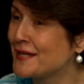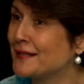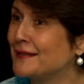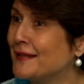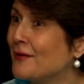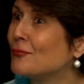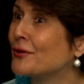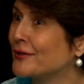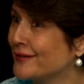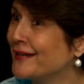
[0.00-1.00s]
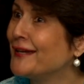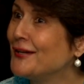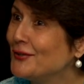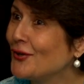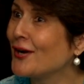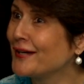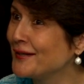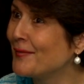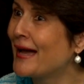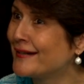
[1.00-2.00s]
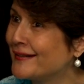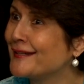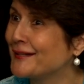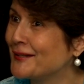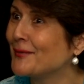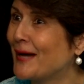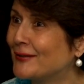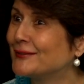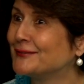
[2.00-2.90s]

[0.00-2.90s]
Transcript: that we're talking about and thinking about.